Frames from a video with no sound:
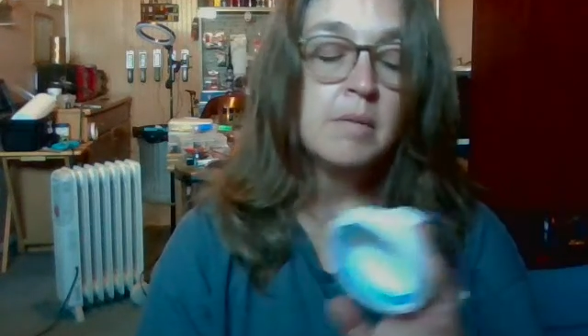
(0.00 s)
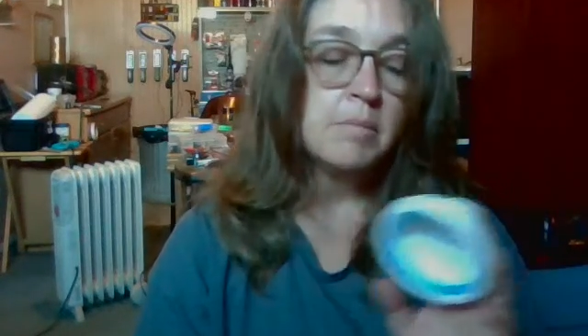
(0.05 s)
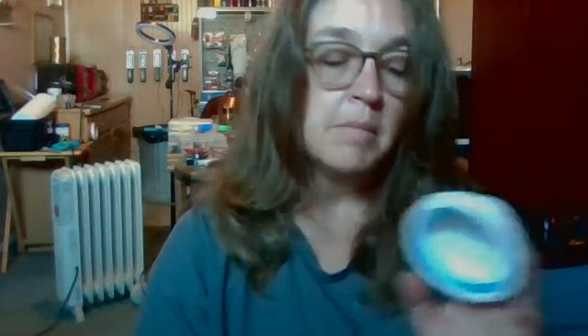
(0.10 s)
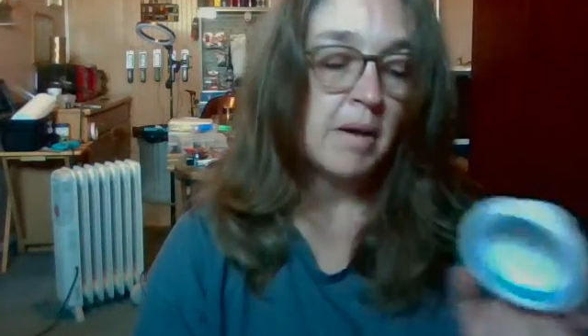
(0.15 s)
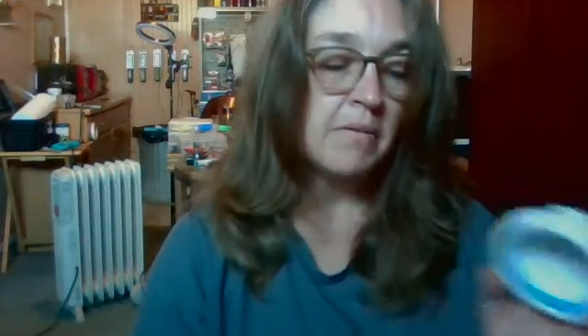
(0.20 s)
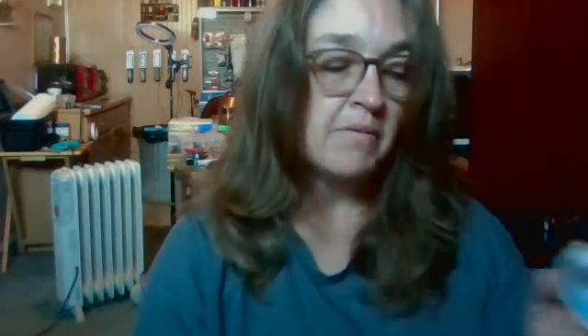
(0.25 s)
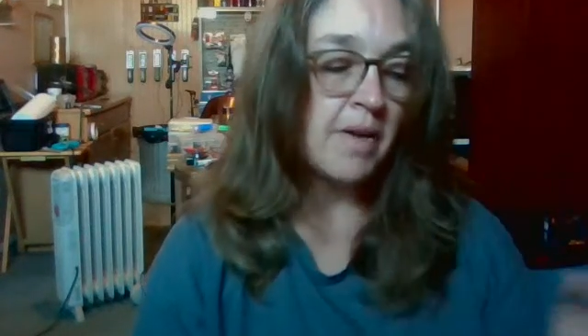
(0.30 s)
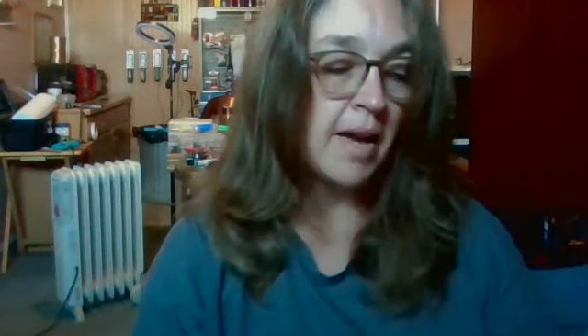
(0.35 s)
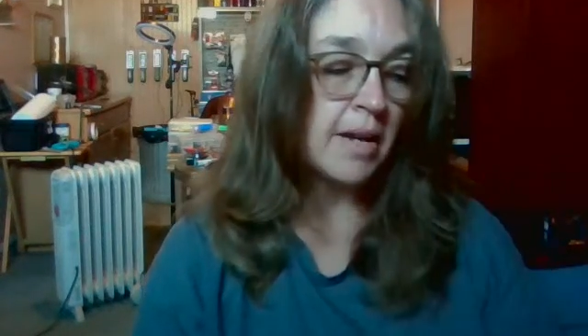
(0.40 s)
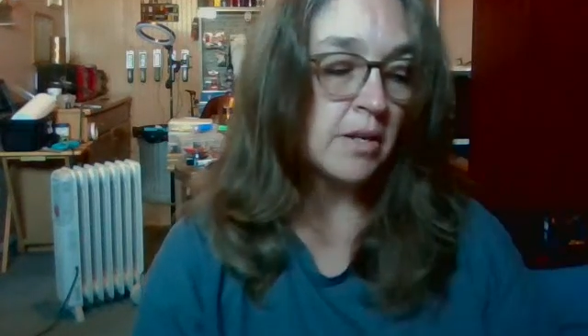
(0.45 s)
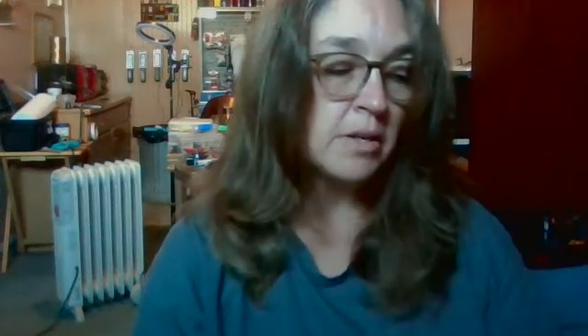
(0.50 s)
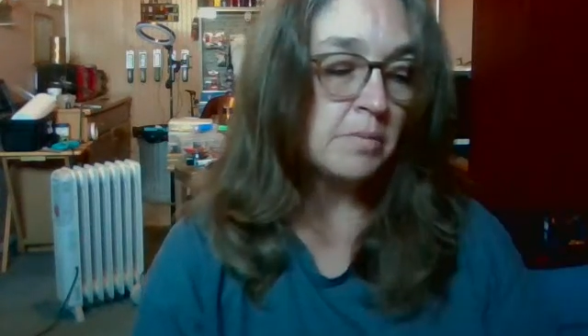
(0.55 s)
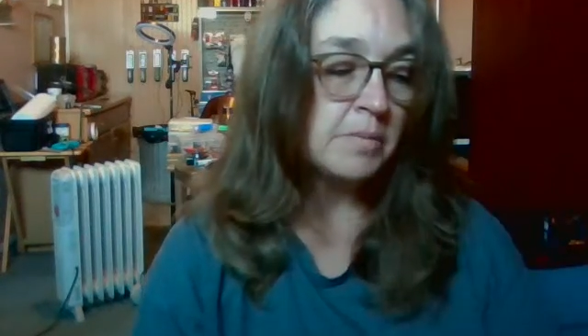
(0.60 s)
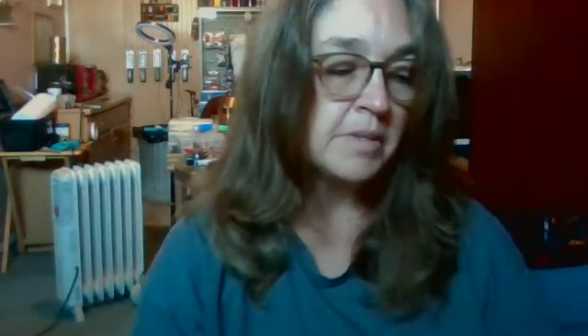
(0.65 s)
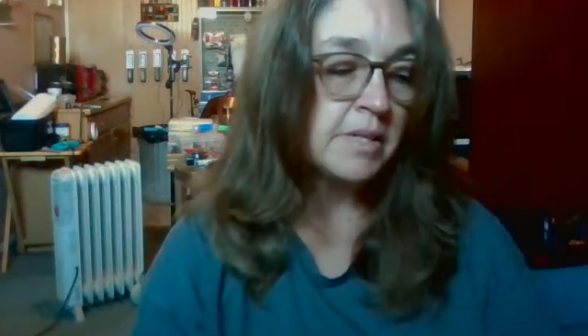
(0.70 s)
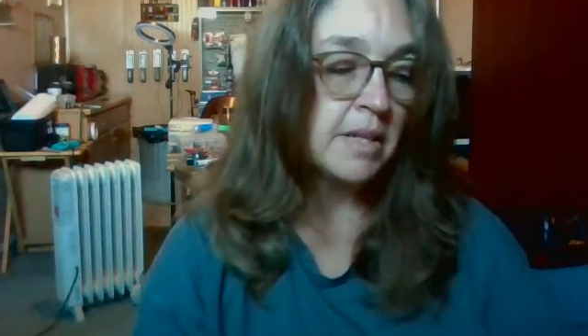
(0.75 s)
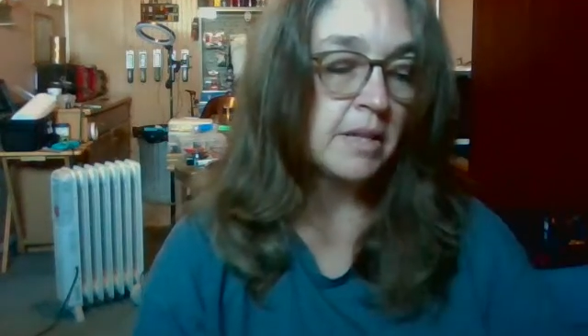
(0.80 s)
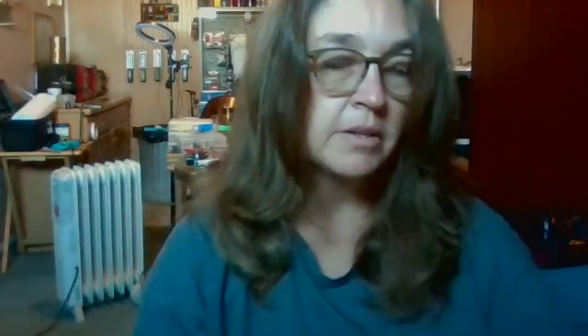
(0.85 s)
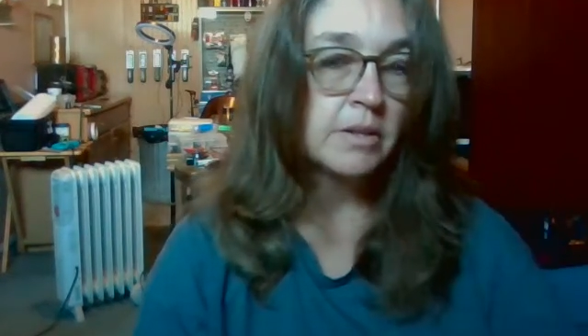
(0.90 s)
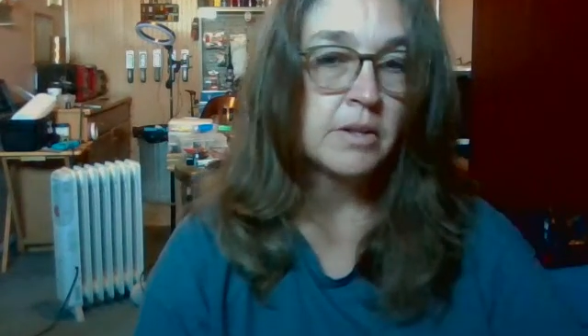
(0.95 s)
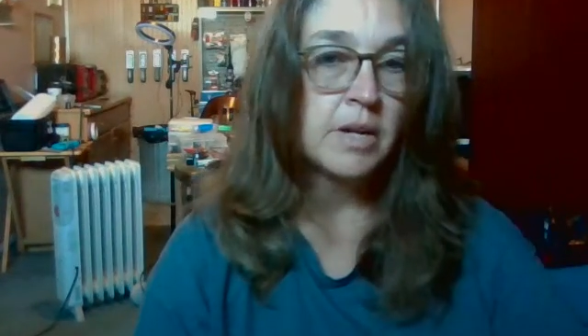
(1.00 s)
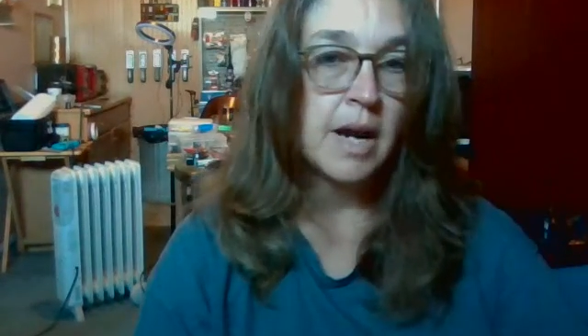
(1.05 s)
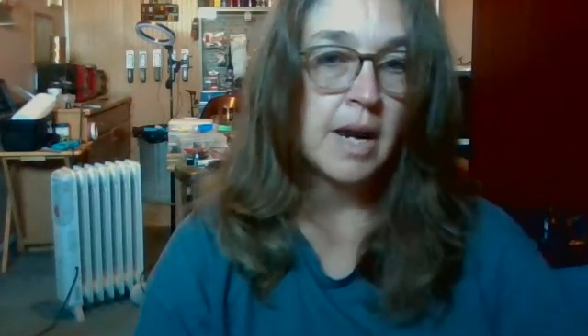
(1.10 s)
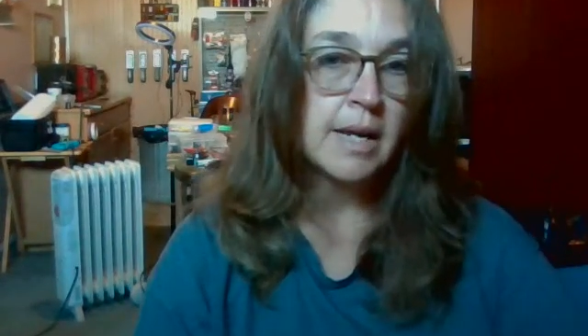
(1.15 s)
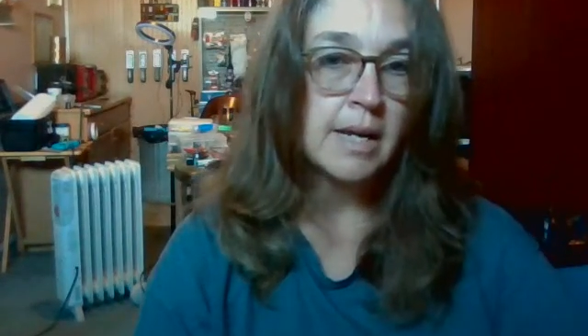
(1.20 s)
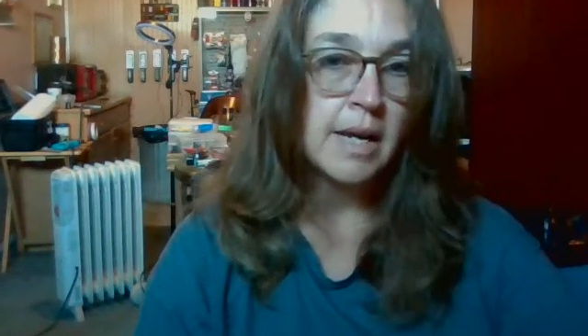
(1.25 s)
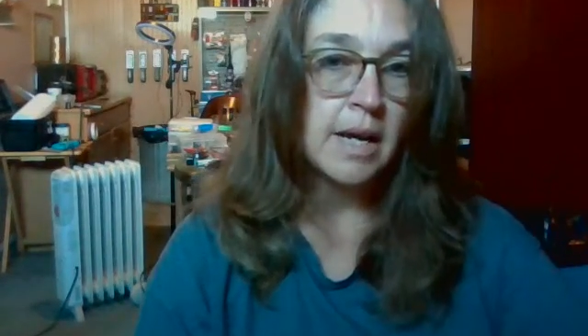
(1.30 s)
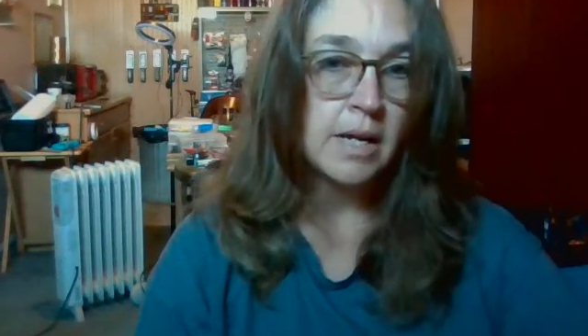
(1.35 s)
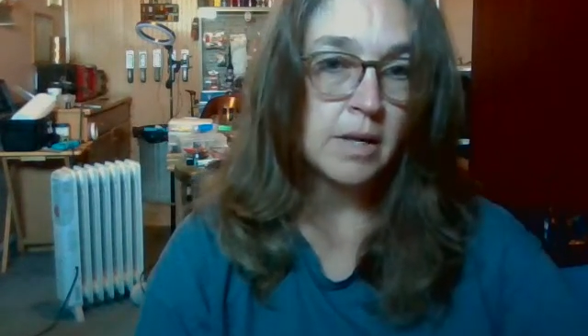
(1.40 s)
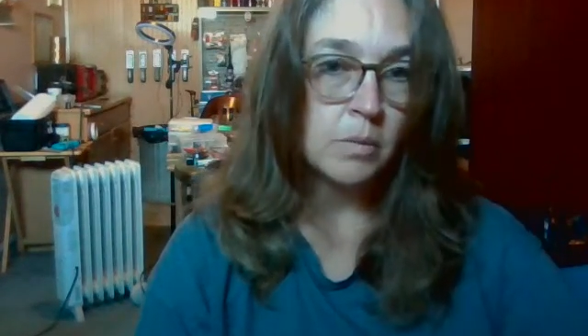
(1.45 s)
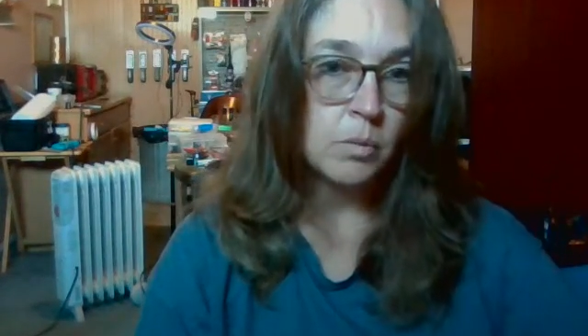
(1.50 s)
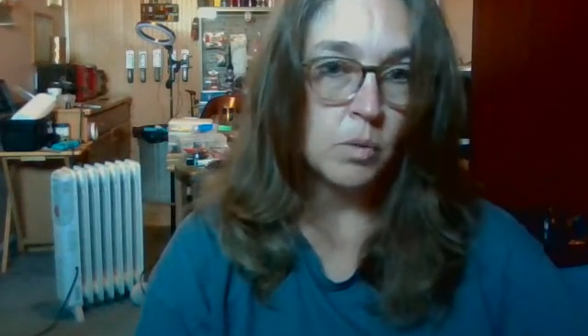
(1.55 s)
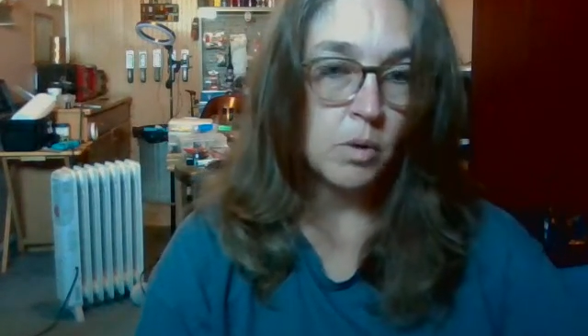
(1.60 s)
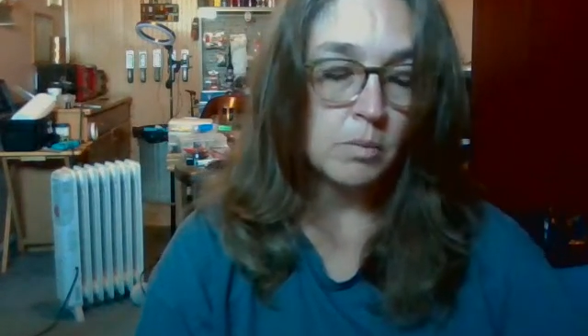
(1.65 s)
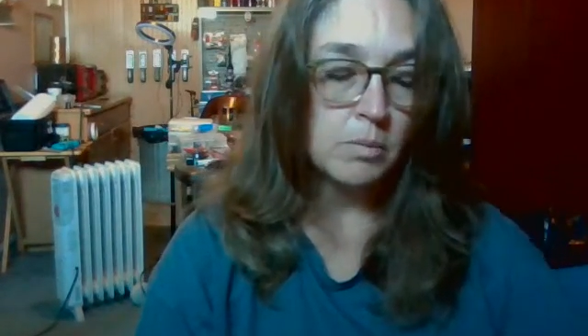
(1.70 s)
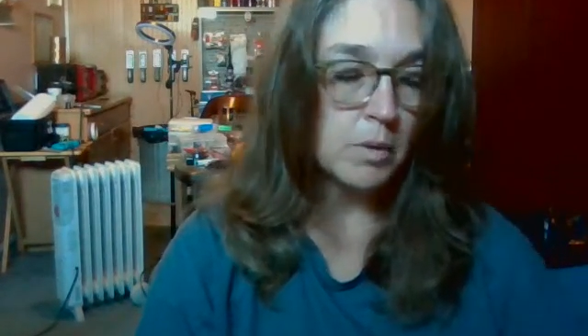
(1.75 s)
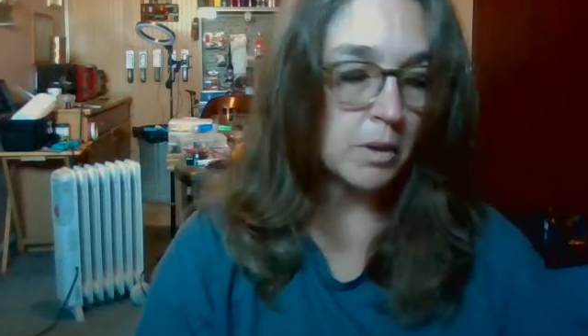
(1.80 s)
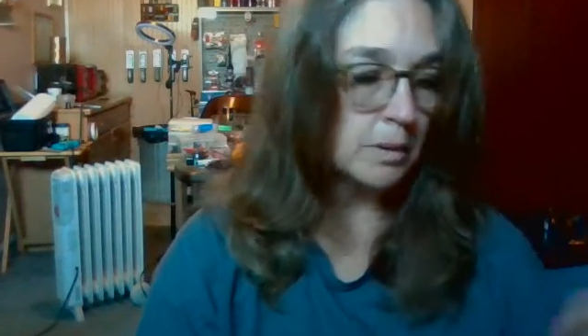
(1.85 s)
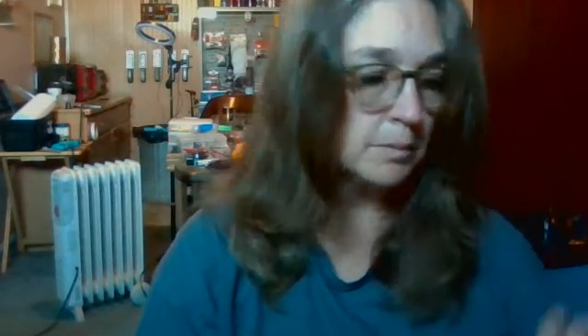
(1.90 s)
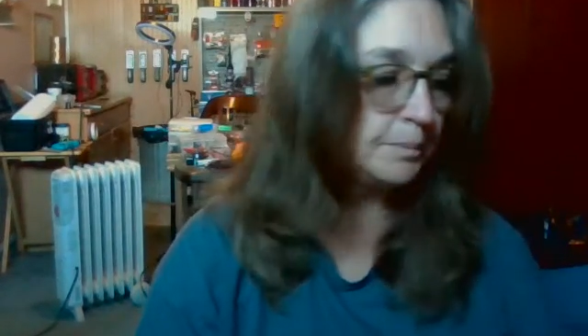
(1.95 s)
My vacuum sealer I got at
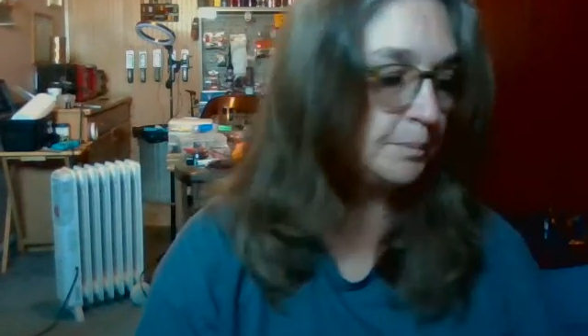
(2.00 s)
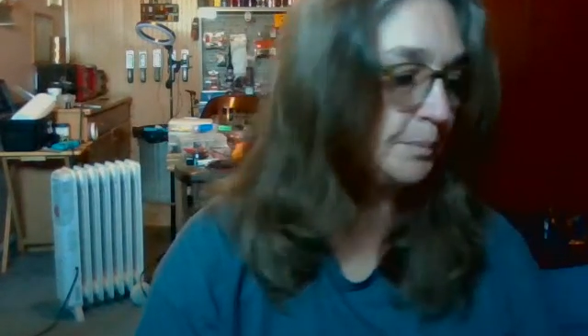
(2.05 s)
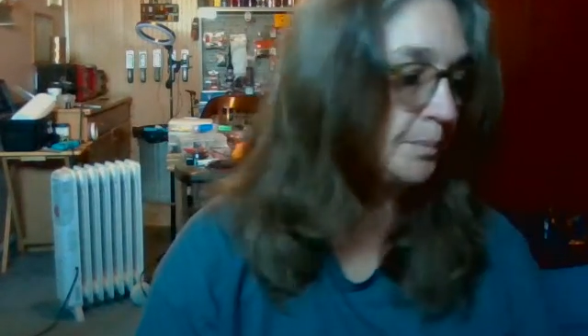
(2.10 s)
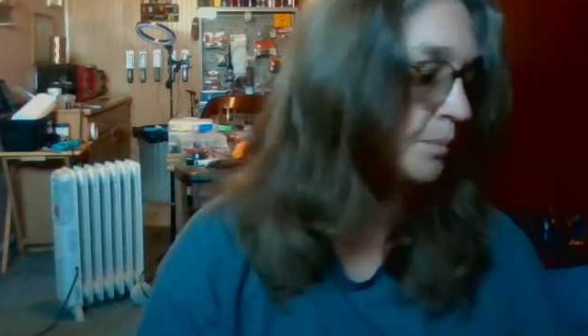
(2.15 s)
Walmart.